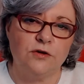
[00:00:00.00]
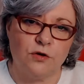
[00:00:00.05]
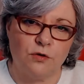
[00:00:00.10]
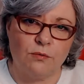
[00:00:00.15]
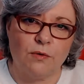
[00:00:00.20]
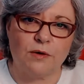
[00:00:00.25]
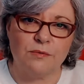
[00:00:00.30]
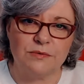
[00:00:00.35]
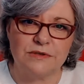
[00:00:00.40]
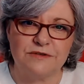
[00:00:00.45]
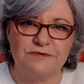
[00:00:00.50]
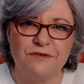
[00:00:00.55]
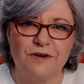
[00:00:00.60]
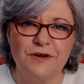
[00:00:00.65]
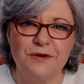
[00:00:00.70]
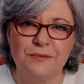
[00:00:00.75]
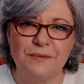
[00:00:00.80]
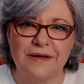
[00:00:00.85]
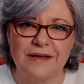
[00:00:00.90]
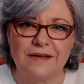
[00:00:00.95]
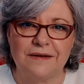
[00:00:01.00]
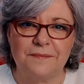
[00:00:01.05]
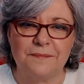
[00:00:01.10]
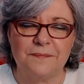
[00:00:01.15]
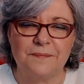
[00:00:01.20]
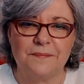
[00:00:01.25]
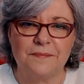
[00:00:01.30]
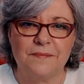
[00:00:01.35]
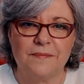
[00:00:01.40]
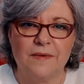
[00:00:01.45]
I was following.
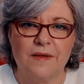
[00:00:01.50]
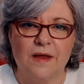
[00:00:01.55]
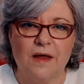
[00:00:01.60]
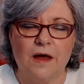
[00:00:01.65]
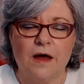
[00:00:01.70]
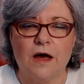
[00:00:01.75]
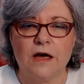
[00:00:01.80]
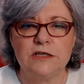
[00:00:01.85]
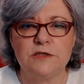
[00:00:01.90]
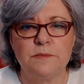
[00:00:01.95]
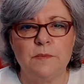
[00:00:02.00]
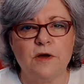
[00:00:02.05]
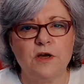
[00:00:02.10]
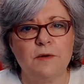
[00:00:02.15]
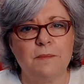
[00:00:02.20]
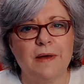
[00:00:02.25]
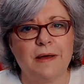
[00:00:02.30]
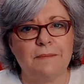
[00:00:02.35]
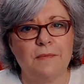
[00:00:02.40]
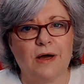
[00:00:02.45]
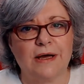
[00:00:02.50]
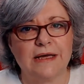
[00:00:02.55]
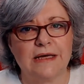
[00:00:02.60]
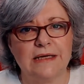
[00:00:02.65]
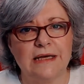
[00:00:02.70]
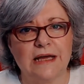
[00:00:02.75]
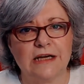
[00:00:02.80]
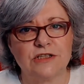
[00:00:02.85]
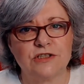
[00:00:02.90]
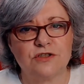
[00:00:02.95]
I spoke about my
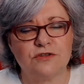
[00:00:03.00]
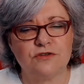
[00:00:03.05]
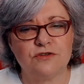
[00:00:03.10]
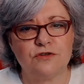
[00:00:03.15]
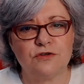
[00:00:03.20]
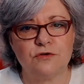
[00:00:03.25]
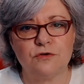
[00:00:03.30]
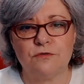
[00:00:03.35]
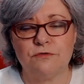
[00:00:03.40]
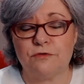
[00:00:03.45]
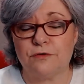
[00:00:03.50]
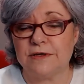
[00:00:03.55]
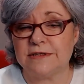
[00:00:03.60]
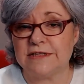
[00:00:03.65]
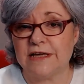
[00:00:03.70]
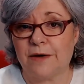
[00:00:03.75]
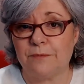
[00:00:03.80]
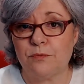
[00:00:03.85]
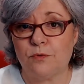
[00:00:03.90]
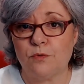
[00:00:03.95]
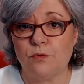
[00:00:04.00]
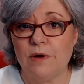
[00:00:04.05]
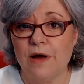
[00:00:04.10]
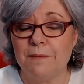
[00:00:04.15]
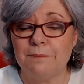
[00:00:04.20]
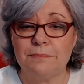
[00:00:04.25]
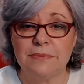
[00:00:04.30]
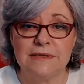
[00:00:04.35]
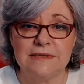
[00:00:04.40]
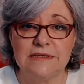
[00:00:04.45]
connection to, for example,
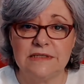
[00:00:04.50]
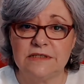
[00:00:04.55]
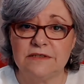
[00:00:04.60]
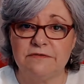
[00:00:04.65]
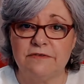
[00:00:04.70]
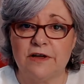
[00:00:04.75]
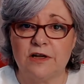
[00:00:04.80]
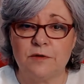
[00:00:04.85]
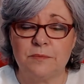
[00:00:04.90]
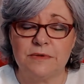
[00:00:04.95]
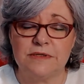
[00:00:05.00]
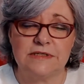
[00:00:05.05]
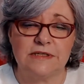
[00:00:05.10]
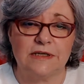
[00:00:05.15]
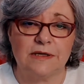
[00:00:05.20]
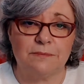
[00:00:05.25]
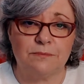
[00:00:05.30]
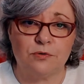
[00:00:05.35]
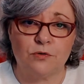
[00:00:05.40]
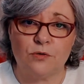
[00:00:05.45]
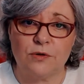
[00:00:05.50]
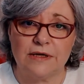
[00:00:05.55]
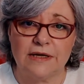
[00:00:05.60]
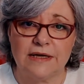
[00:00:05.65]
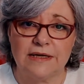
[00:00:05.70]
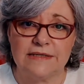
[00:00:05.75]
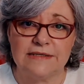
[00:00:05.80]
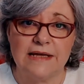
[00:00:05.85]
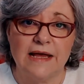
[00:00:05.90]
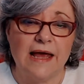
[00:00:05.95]
Blizzard developers and employees
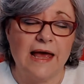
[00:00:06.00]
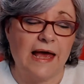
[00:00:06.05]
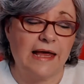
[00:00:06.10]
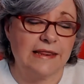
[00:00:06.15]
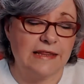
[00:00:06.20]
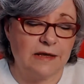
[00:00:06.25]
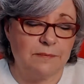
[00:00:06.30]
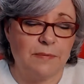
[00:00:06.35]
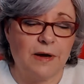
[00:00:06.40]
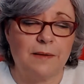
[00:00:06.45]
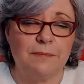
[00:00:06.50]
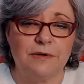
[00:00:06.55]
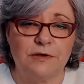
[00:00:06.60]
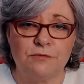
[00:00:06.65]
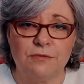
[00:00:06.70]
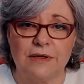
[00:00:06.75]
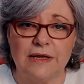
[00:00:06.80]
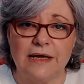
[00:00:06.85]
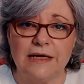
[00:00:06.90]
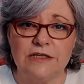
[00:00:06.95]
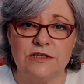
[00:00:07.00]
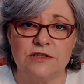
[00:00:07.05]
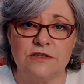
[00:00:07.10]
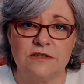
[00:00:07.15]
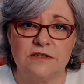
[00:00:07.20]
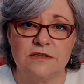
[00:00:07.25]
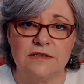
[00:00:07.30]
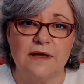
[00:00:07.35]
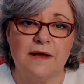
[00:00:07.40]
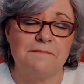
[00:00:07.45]
and their public relations.
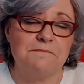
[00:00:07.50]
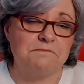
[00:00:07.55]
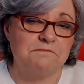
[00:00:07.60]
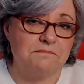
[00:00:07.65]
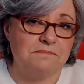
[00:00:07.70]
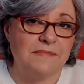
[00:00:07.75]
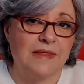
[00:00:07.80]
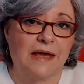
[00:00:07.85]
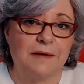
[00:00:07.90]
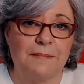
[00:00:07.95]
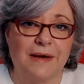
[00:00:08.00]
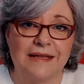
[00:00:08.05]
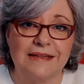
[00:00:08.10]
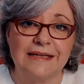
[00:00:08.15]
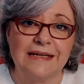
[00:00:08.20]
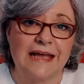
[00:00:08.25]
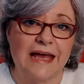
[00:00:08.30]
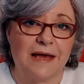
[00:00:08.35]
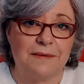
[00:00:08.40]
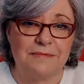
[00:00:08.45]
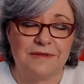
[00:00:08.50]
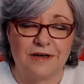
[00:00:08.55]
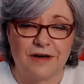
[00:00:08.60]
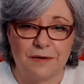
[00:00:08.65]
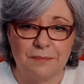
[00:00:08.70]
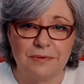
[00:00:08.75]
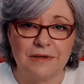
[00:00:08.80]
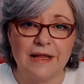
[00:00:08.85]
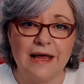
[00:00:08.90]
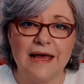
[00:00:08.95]
They make the game that I
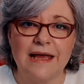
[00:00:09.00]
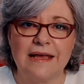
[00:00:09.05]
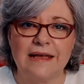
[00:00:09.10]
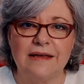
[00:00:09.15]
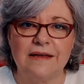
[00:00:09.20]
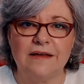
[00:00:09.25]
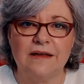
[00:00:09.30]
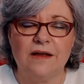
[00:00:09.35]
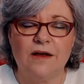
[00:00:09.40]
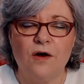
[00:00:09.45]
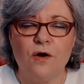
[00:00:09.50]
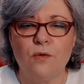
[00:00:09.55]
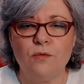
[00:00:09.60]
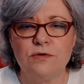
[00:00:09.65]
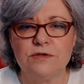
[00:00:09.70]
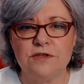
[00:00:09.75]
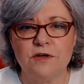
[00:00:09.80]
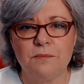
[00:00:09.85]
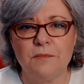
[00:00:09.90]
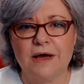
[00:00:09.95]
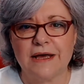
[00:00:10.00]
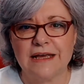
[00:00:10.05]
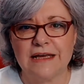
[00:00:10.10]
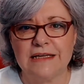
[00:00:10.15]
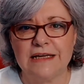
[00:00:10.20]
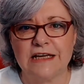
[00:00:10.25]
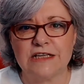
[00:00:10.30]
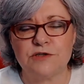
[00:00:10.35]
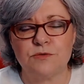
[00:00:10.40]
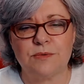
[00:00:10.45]
play. Also, my
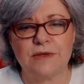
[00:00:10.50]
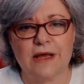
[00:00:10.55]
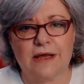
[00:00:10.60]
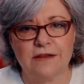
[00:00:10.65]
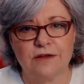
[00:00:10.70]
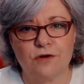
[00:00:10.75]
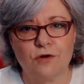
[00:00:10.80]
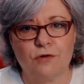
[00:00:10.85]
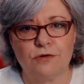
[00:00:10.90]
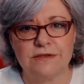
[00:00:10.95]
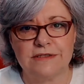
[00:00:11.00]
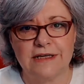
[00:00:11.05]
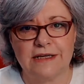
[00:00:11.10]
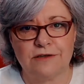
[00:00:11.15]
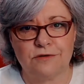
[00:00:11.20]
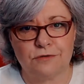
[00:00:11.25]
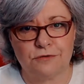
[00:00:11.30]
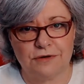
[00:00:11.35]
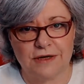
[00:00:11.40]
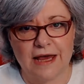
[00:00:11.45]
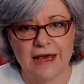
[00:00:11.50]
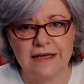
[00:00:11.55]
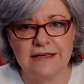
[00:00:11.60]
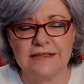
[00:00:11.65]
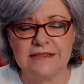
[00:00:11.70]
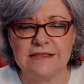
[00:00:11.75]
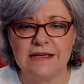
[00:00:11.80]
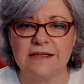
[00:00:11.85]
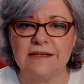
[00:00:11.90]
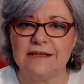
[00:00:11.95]
connection with other content creators
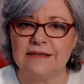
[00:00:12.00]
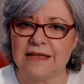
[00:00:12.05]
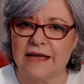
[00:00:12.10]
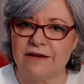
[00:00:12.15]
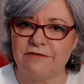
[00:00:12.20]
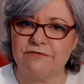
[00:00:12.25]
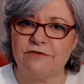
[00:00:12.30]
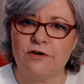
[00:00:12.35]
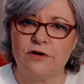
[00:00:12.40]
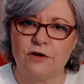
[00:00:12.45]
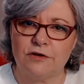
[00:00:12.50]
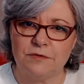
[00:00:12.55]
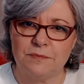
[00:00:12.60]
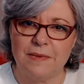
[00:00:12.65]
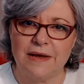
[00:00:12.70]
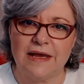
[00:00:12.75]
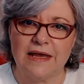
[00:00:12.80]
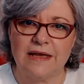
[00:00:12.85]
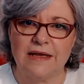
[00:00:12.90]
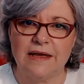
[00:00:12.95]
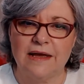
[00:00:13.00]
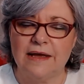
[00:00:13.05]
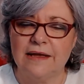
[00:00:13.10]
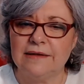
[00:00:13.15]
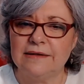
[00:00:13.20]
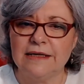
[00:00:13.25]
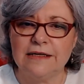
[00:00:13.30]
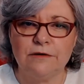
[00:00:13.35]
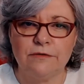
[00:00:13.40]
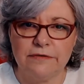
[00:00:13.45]
and that they followed me.
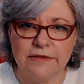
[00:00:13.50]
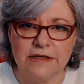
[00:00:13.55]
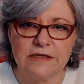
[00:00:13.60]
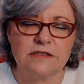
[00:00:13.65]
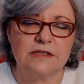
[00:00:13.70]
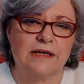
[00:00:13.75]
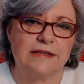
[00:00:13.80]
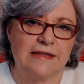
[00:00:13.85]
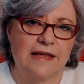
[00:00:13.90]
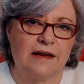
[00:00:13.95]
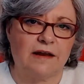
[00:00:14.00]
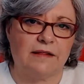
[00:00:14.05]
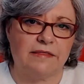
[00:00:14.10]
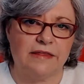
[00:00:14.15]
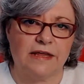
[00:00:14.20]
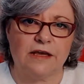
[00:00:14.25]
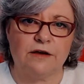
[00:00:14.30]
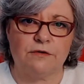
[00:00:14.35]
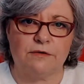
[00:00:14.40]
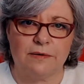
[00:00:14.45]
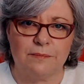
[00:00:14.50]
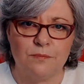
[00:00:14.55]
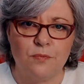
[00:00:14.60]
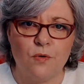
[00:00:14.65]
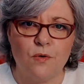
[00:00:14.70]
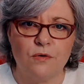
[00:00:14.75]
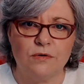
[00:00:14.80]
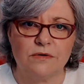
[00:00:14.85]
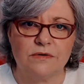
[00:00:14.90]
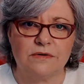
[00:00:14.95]
Little things like that I think are
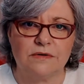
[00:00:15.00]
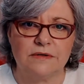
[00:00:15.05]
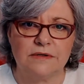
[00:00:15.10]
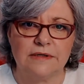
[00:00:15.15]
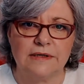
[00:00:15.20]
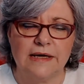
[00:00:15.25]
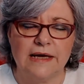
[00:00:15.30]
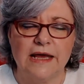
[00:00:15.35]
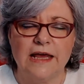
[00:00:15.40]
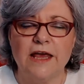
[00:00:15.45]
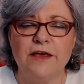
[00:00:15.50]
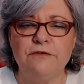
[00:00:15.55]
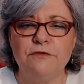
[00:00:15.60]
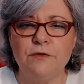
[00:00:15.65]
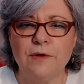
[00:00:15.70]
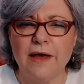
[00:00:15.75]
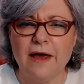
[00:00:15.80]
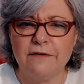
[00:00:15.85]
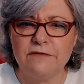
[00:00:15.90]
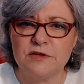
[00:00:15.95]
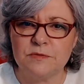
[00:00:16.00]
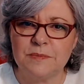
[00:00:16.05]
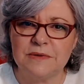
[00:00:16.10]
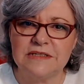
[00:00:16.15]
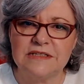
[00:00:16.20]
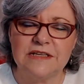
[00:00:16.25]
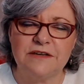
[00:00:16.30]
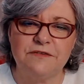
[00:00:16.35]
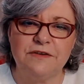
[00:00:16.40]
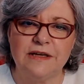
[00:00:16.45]
important. If you have
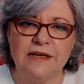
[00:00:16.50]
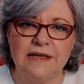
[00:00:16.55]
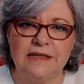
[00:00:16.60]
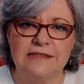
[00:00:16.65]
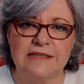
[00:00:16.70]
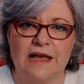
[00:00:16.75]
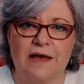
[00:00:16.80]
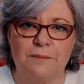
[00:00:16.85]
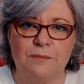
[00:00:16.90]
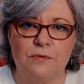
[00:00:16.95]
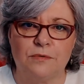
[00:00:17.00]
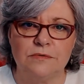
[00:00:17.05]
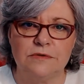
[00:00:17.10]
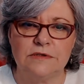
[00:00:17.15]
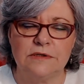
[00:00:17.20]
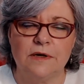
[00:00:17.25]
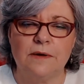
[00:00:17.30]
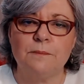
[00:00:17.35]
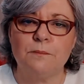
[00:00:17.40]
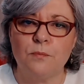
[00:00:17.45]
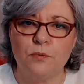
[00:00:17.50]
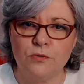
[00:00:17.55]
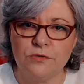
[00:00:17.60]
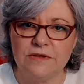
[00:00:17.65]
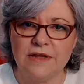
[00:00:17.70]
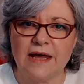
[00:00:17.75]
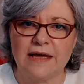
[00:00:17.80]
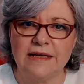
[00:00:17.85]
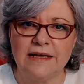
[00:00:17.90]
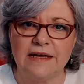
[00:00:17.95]
specific examples, put that
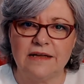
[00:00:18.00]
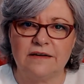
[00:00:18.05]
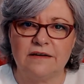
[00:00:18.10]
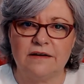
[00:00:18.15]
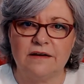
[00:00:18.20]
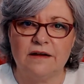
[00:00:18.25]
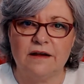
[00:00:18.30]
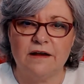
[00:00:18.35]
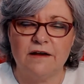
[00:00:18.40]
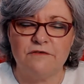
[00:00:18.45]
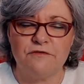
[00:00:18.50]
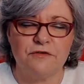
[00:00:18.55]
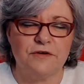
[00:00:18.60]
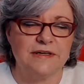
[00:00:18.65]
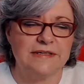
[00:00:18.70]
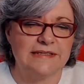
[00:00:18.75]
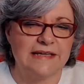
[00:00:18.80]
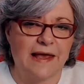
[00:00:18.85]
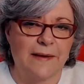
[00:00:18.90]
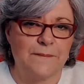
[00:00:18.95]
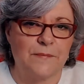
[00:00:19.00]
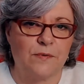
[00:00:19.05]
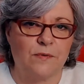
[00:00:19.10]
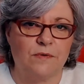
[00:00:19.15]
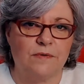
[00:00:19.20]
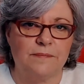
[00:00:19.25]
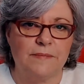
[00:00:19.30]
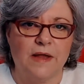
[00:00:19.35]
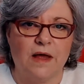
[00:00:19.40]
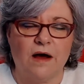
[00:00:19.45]
in. For example,
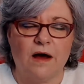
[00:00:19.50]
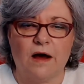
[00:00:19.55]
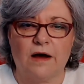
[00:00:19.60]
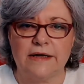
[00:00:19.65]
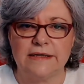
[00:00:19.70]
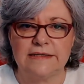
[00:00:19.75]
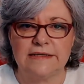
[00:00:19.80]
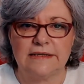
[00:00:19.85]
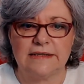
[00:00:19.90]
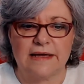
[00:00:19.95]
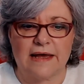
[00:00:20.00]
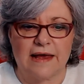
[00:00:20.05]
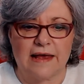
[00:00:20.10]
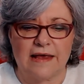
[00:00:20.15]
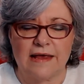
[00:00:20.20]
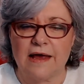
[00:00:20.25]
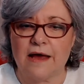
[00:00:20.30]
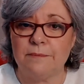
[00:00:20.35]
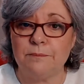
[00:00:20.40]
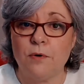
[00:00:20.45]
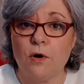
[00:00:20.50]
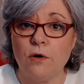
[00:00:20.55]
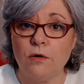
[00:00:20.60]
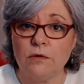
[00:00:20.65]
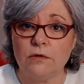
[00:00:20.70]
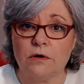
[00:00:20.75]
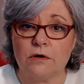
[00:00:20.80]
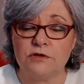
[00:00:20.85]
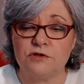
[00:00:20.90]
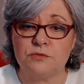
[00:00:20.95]
I did a poll
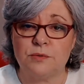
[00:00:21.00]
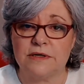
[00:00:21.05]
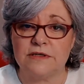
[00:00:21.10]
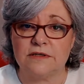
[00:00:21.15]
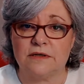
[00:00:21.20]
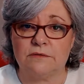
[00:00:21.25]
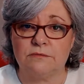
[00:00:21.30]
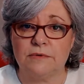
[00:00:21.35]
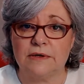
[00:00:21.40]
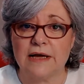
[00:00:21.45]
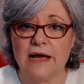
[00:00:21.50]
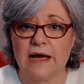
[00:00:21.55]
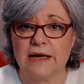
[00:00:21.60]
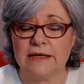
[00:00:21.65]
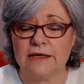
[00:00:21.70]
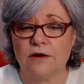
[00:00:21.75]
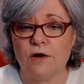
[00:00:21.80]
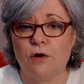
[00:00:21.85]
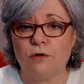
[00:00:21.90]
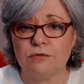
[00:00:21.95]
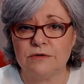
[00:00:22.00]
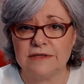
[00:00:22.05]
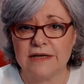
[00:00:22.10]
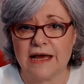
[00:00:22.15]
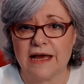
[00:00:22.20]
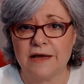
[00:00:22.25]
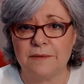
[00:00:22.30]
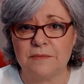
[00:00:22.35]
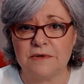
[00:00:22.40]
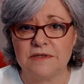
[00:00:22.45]
on Twitter regarding older
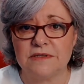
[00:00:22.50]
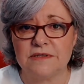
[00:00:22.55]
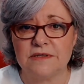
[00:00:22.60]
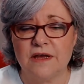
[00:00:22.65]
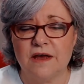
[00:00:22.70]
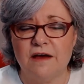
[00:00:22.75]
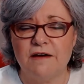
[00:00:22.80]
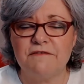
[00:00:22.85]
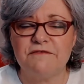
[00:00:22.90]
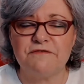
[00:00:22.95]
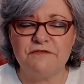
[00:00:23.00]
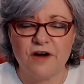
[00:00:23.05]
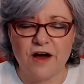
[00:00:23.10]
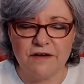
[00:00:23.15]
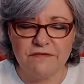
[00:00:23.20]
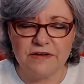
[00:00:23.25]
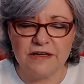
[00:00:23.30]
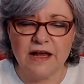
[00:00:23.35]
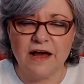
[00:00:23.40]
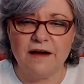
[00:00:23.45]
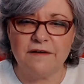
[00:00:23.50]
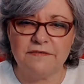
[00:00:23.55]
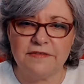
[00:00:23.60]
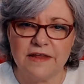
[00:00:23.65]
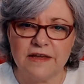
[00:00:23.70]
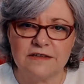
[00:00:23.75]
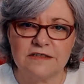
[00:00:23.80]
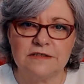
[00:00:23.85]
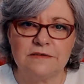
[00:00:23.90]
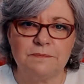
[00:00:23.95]
gamers.
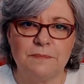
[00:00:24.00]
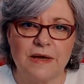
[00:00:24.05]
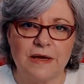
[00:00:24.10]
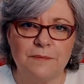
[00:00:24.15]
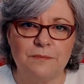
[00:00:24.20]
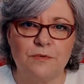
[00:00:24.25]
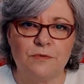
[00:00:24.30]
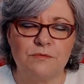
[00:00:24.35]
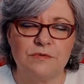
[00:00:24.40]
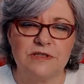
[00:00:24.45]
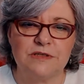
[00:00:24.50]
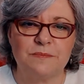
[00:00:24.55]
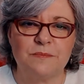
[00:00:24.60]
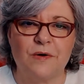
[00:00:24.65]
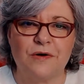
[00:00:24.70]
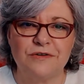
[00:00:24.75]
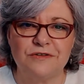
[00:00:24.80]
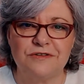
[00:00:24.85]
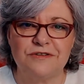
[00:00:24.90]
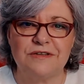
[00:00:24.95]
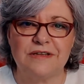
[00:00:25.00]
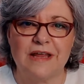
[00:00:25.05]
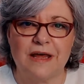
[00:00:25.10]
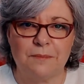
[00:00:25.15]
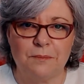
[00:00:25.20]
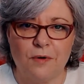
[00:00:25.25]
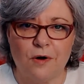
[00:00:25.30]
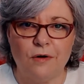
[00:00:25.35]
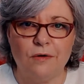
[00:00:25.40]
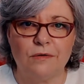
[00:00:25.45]
5,500 people responded to that
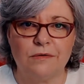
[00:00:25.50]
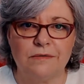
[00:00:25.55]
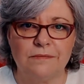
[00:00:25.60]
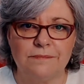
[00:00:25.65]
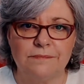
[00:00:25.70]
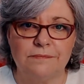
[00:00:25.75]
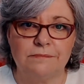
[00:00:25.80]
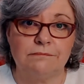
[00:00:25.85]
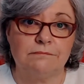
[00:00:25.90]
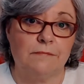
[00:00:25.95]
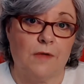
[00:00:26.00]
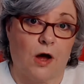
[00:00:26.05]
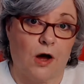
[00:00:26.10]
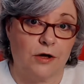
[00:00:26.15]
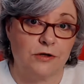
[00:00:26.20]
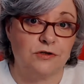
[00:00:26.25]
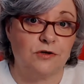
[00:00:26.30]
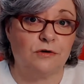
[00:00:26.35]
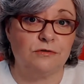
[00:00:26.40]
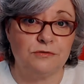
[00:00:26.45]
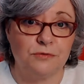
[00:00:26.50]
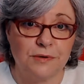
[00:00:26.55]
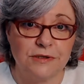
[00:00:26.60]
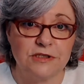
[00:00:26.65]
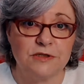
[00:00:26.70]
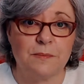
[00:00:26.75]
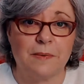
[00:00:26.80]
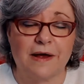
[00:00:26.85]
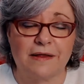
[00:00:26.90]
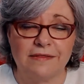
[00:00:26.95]
poll. I told Twitch
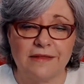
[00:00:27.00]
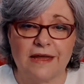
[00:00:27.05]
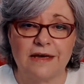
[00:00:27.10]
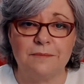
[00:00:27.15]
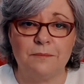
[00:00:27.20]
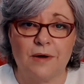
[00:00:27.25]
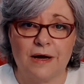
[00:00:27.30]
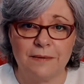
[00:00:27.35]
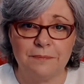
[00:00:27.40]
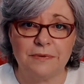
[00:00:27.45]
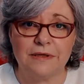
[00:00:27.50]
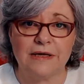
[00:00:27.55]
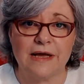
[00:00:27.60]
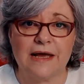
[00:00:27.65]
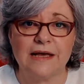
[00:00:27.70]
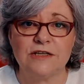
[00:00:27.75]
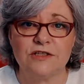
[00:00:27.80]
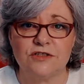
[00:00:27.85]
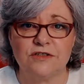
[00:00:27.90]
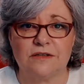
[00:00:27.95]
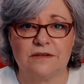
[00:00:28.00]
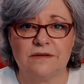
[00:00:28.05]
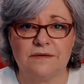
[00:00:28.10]
about that in my application.